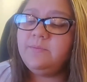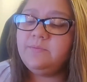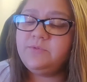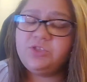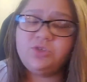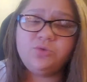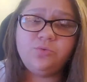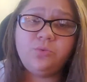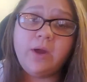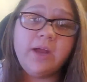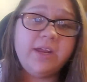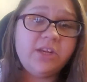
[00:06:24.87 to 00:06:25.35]

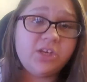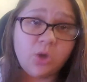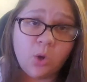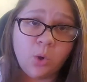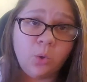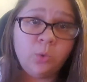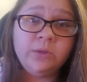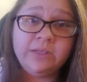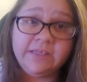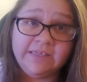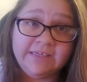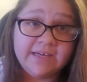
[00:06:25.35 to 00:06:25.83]
to write
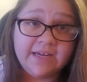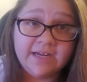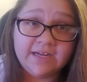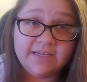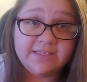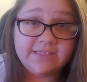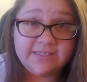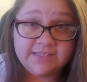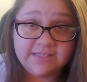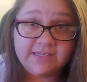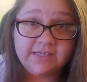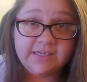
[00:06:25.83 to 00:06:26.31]
only
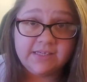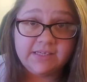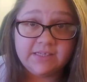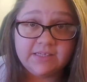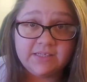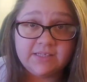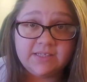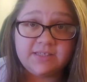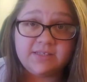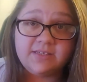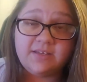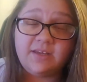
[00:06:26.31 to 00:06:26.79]
9
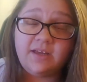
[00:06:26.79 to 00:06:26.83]
scenes,